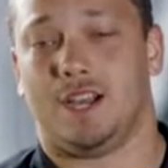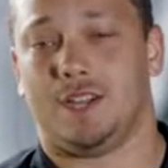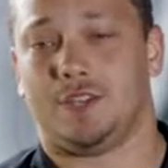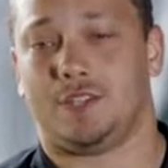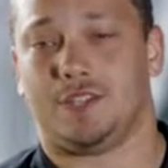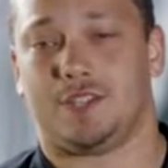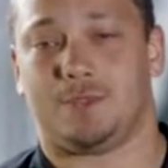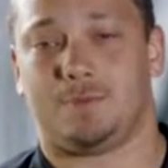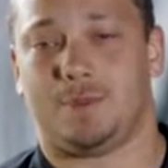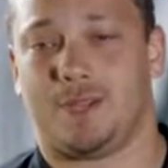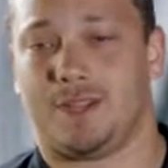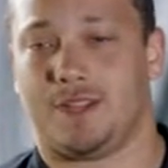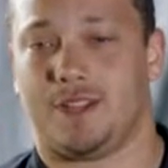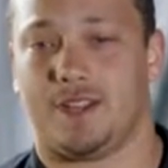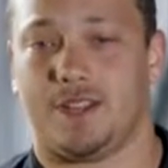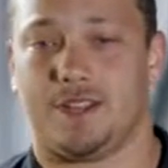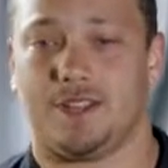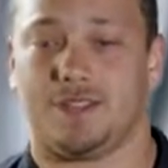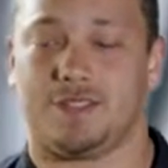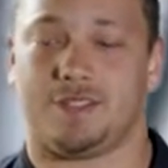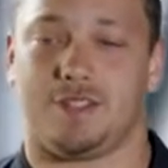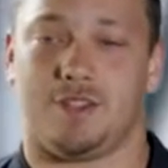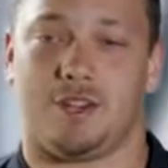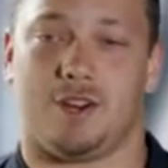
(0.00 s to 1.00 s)
just
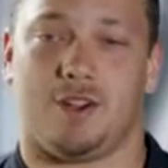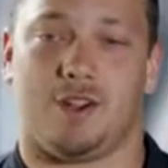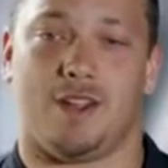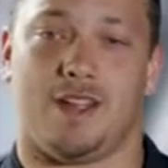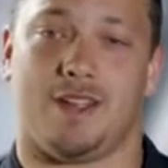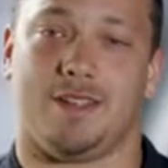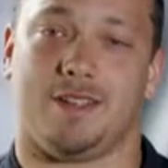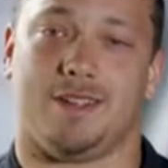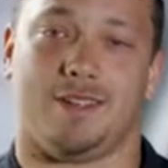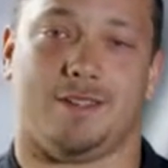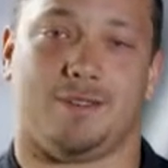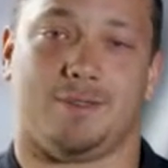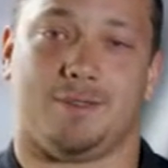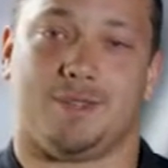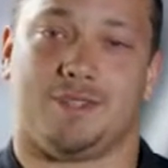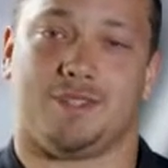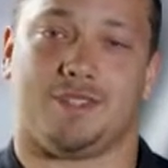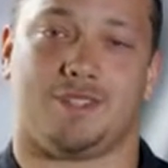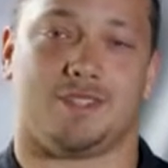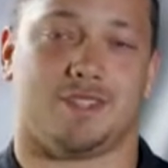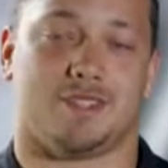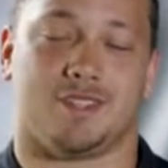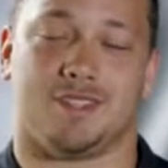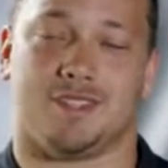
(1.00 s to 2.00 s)
because it
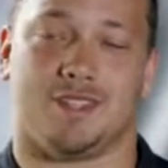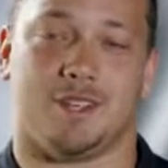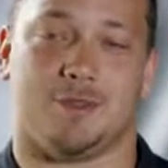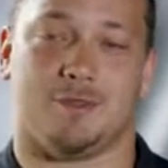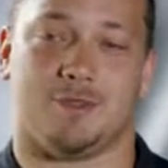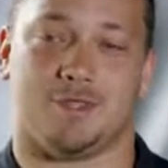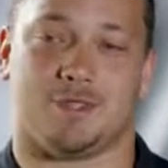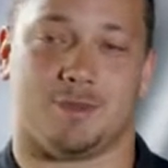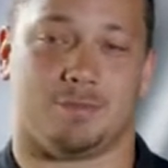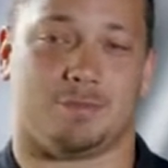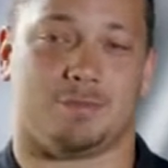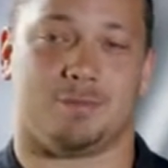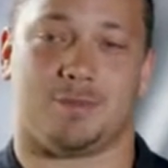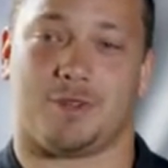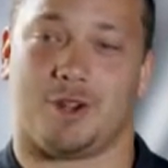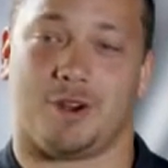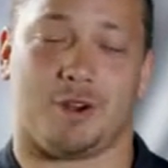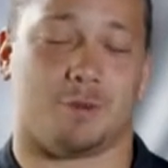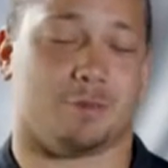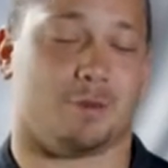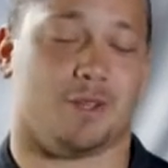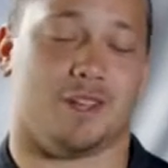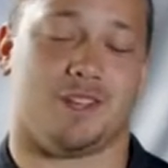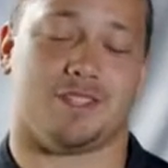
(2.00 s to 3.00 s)
was a
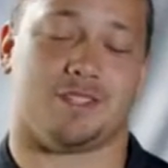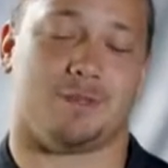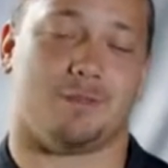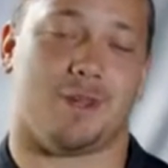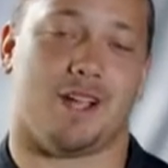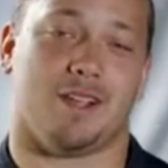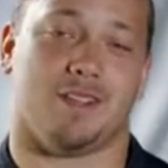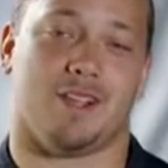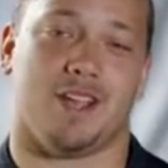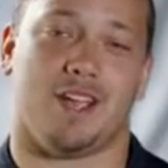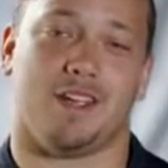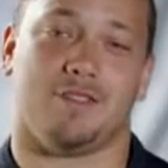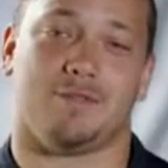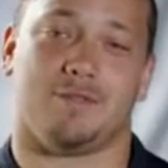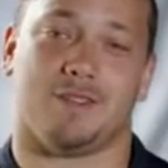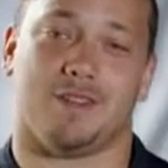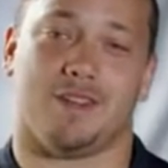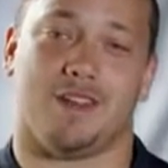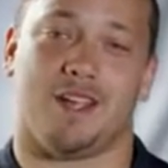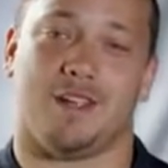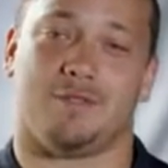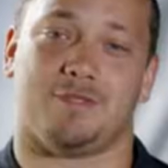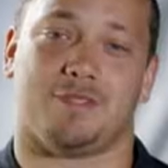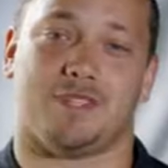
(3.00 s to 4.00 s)
dark place in my life,
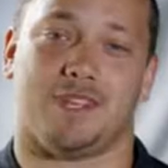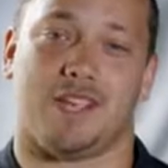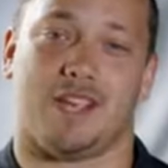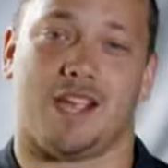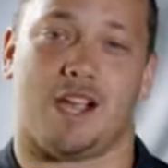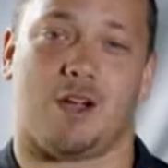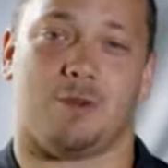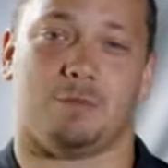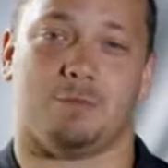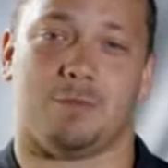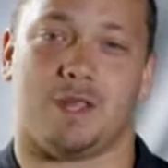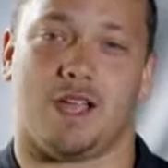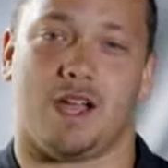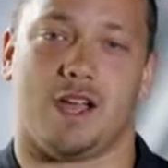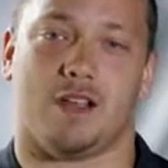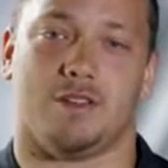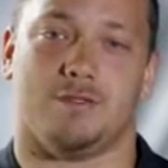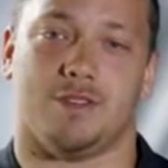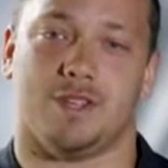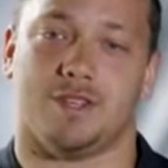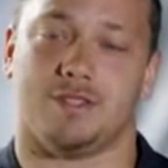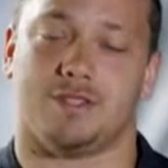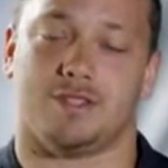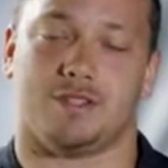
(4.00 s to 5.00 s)
and FCA helped me
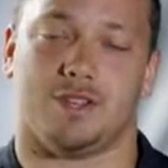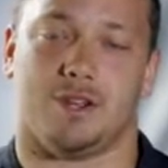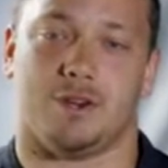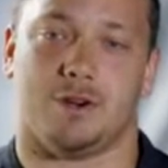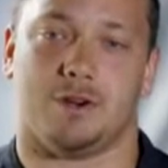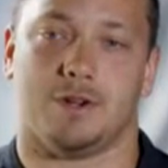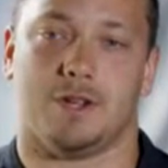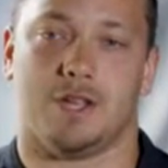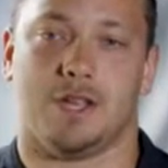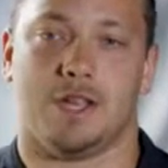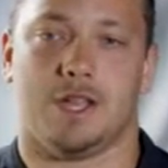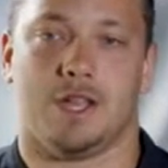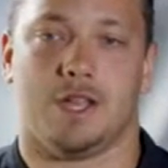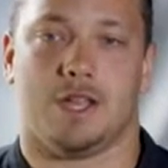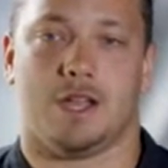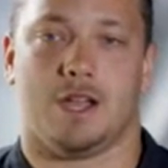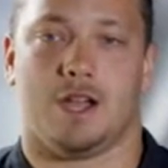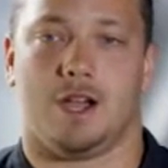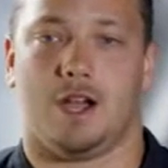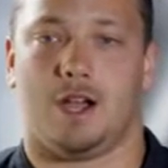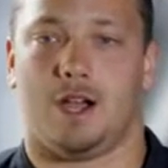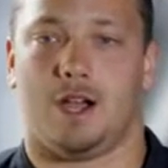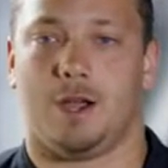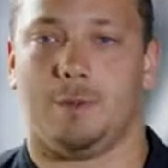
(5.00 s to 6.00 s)
out of it. So
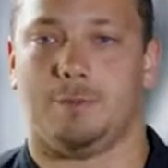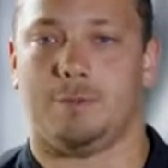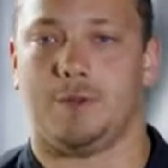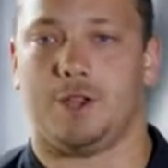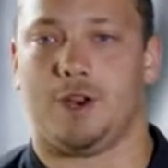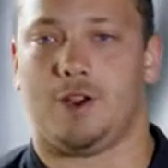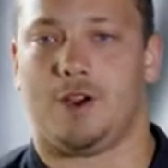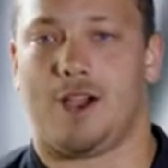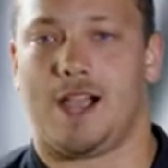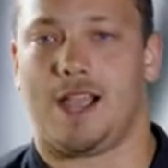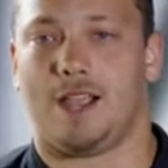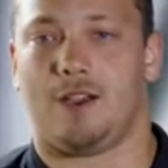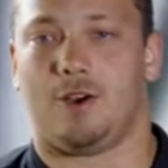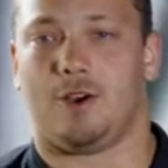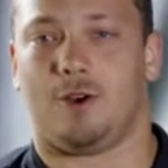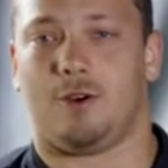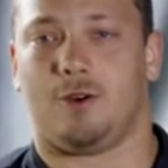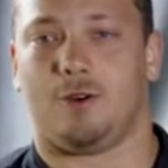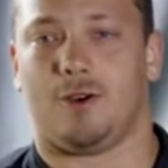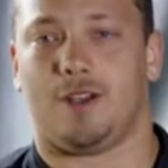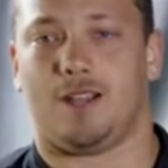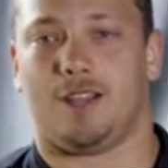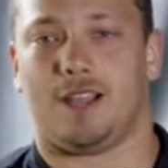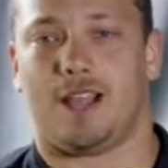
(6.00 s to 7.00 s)
I
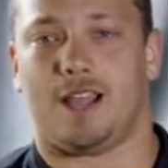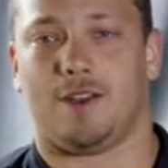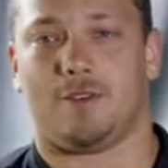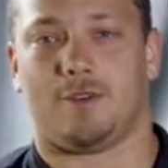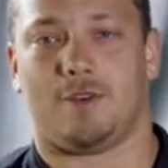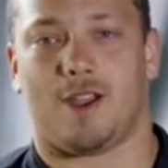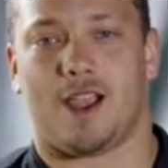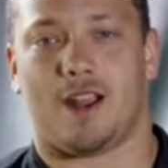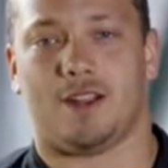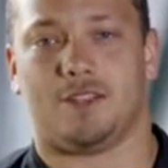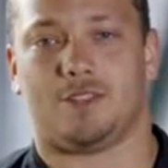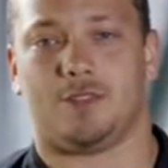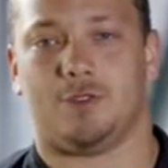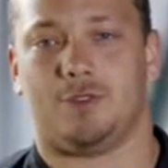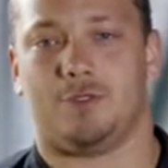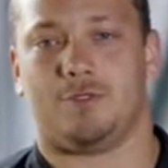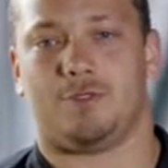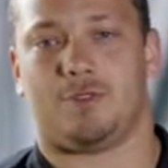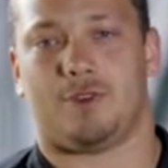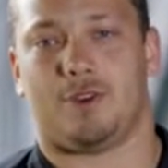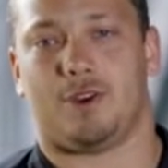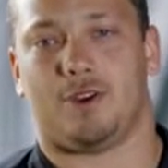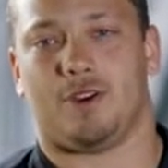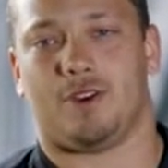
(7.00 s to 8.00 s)
owe a lot of gratitude
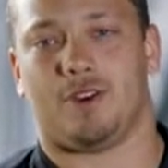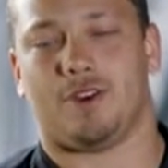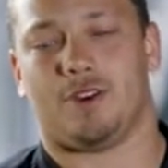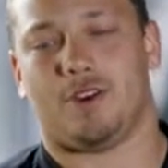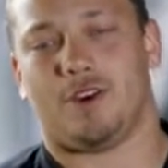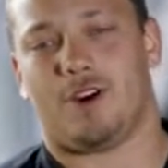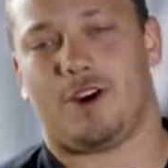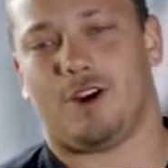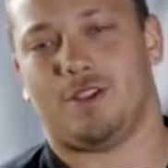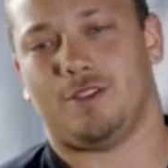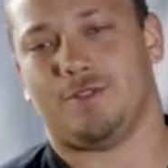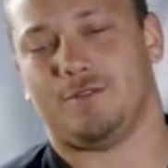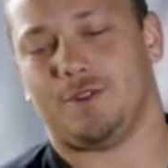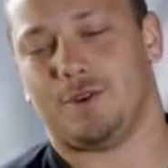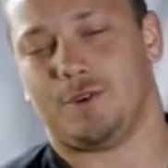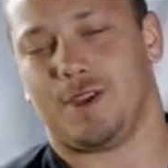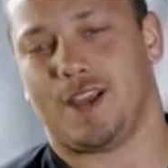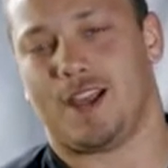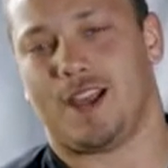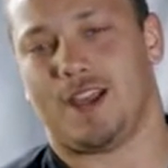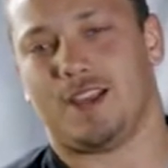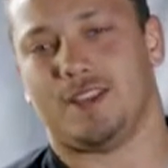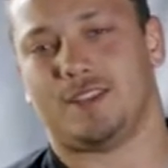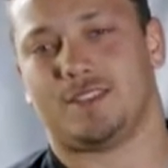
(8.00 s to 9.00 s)
for all of you
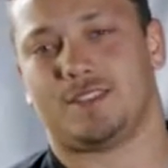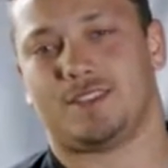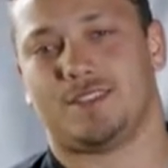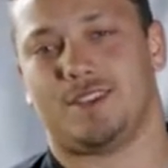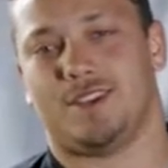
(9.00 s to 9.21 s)
guys.